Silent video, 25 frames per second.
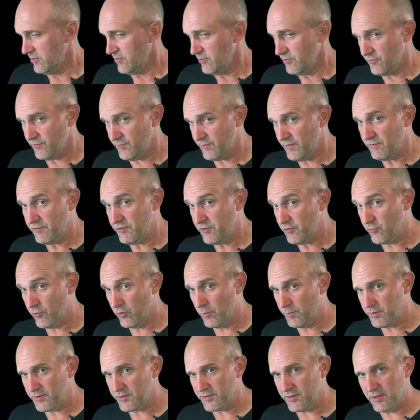
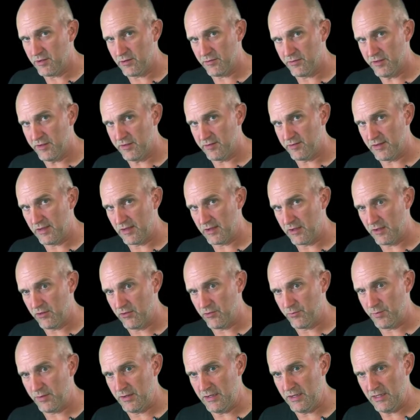54% of the executives
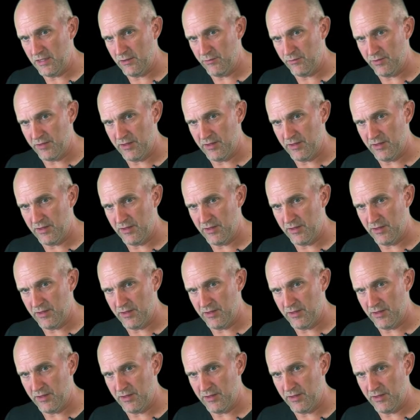believe